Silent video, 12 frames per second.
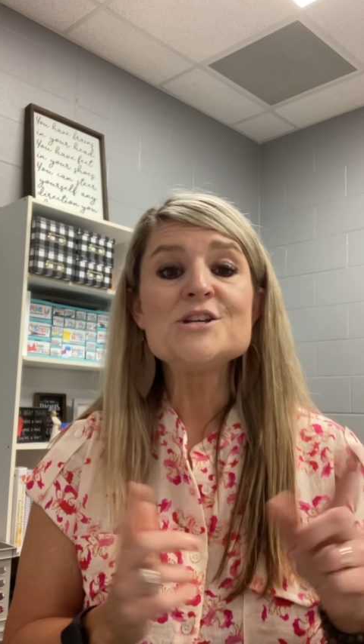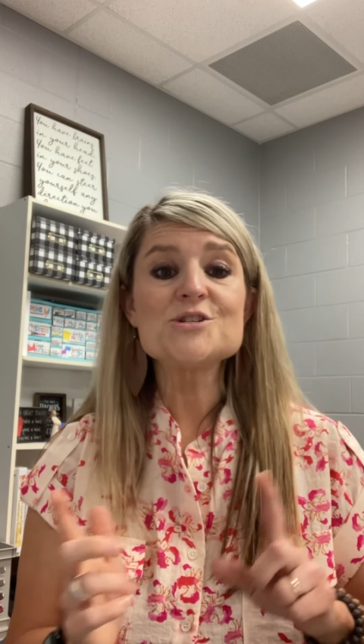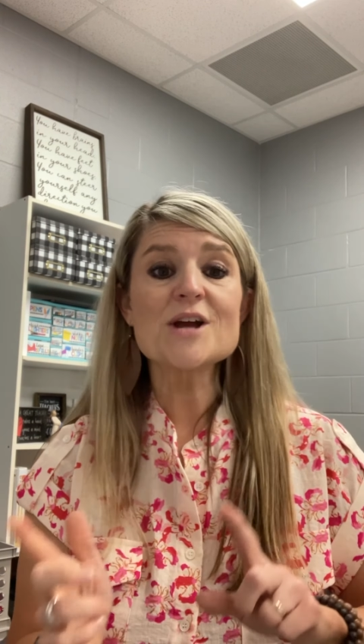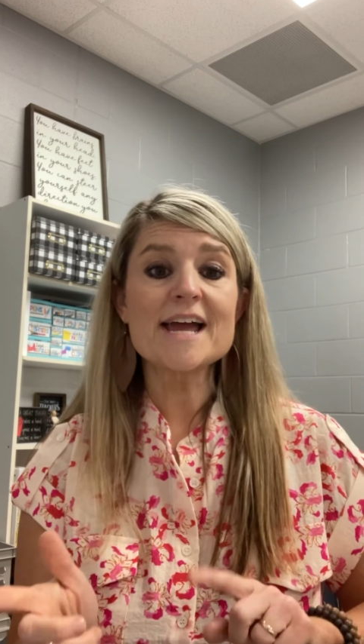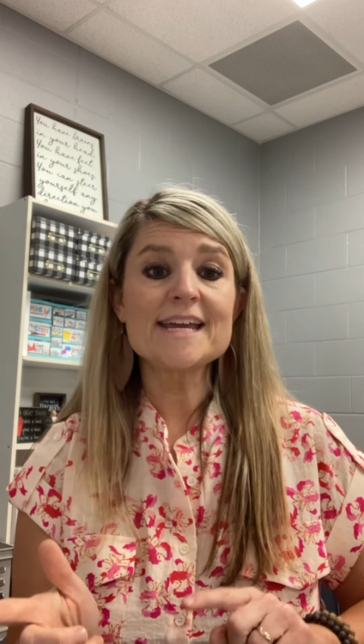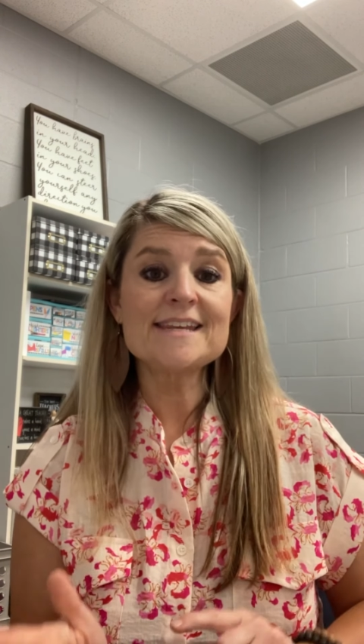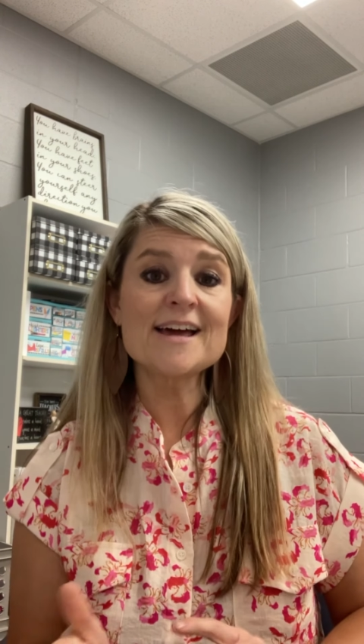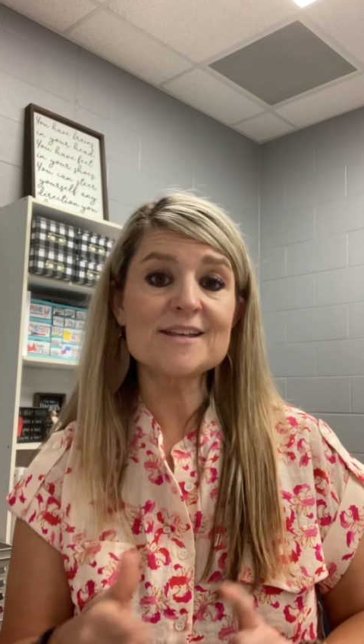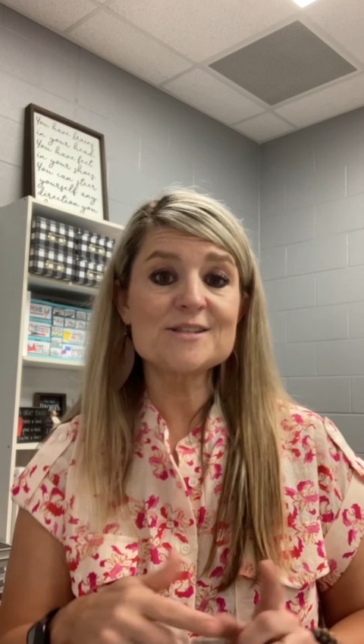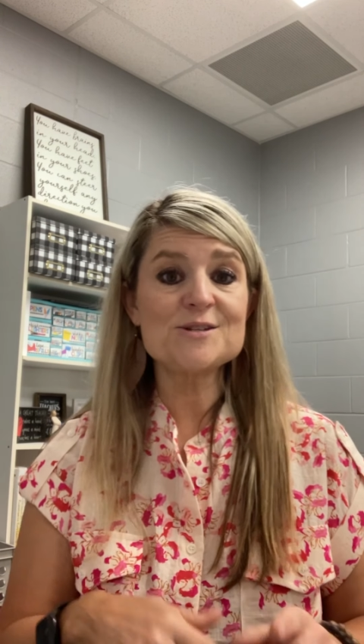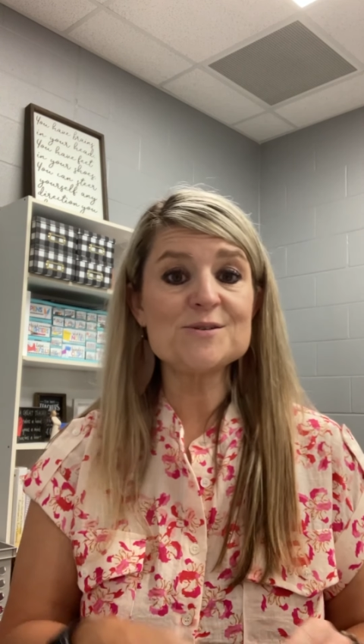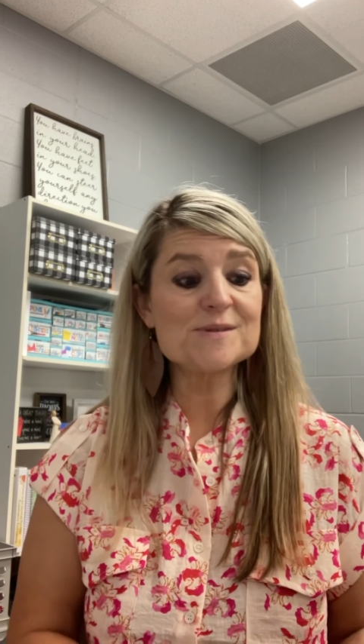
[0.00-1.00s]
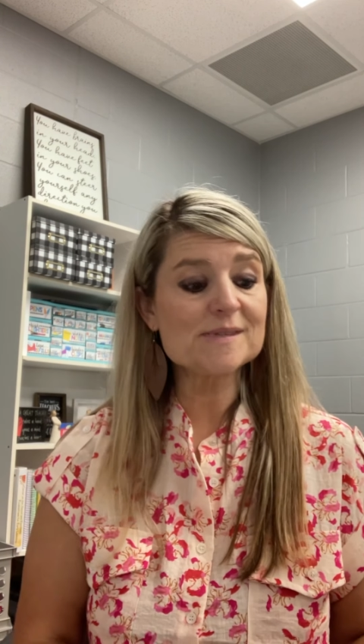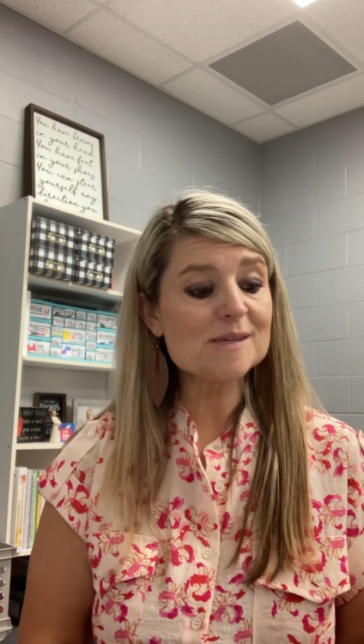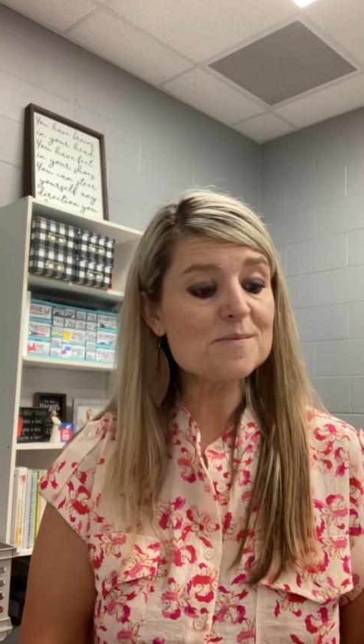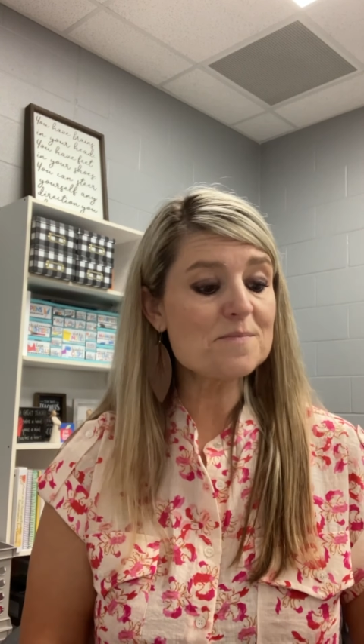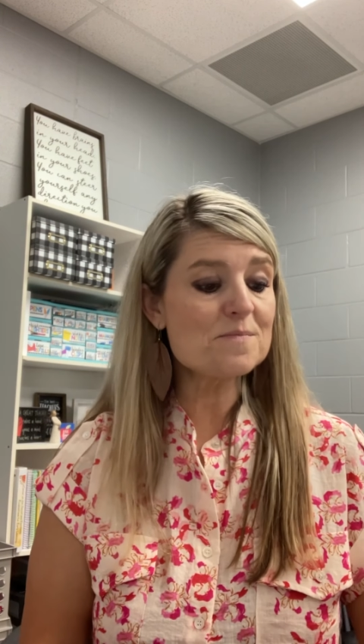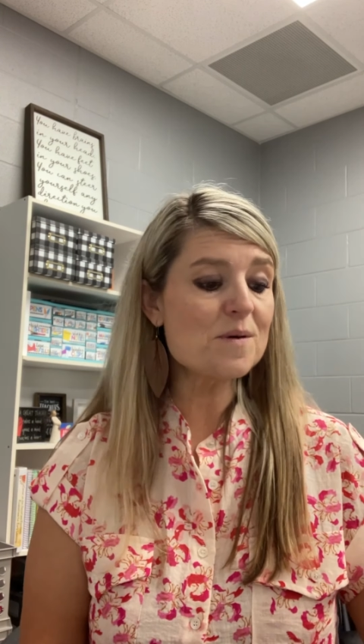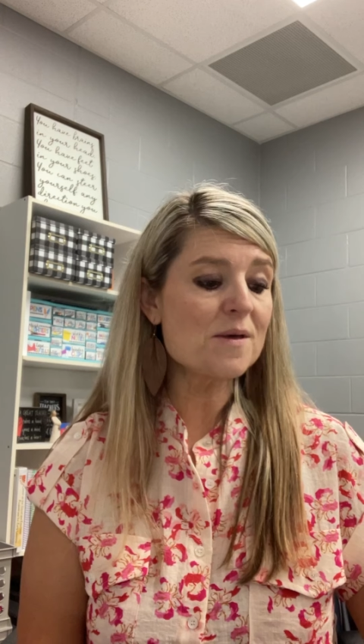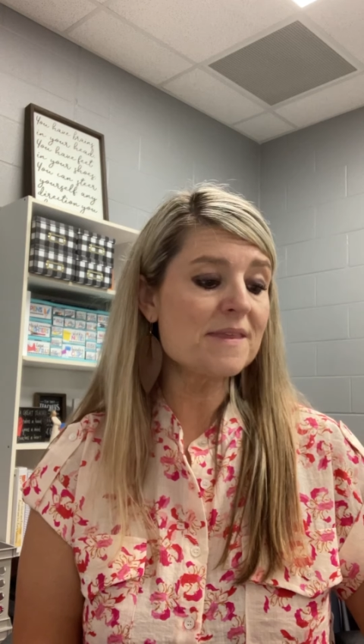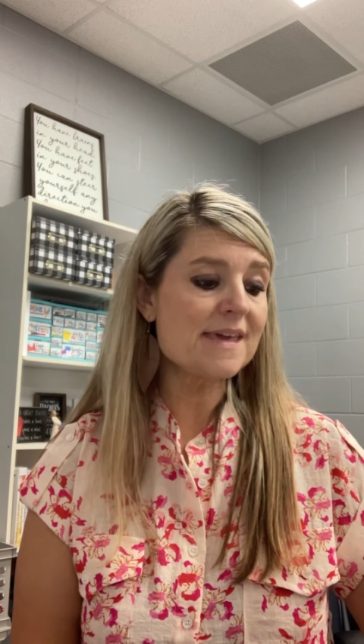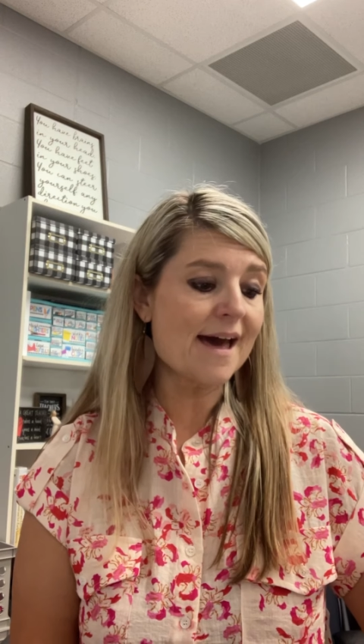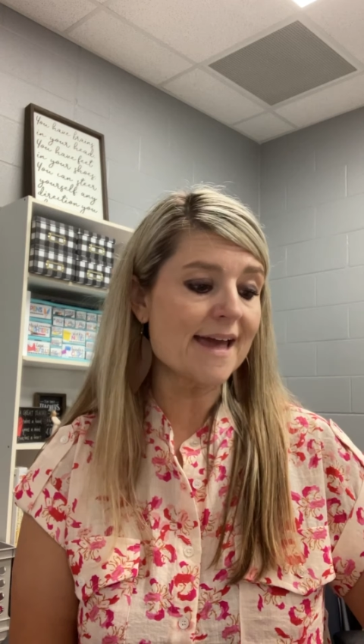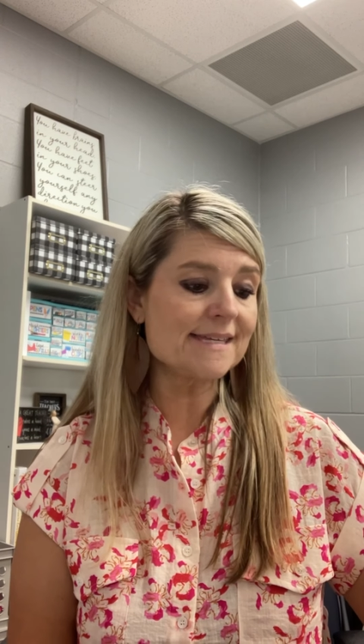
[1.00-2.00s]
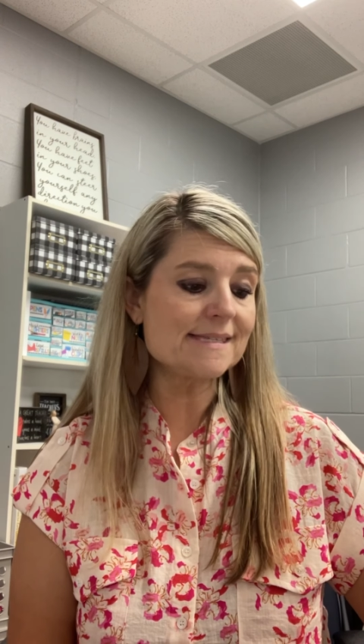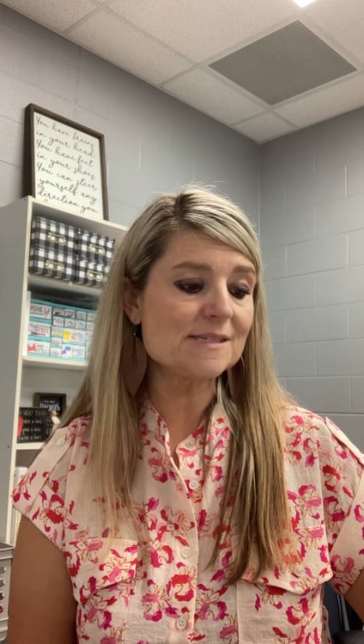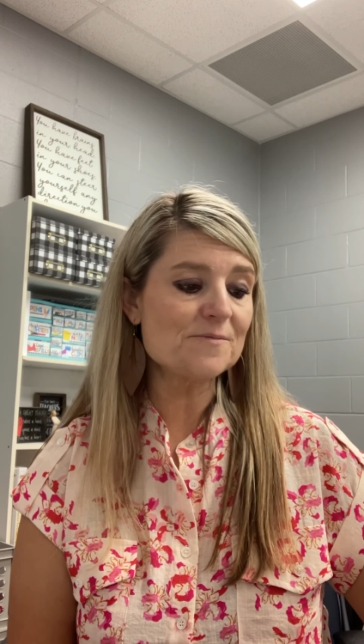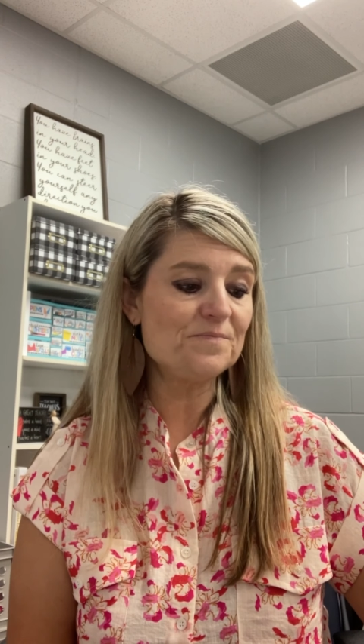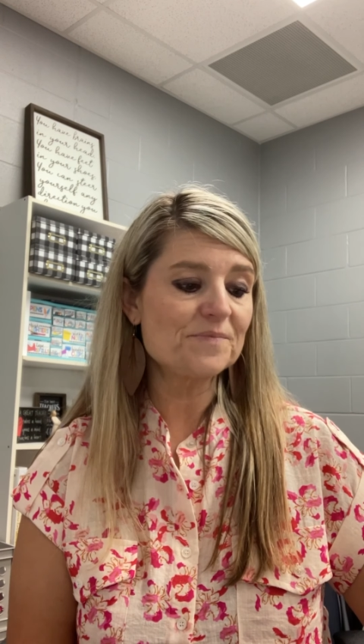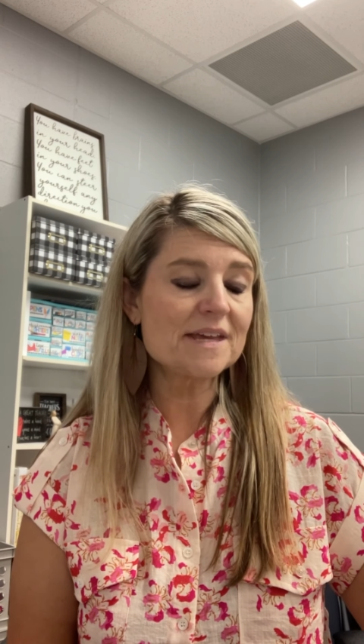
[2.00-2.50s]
try not to slip on the ice.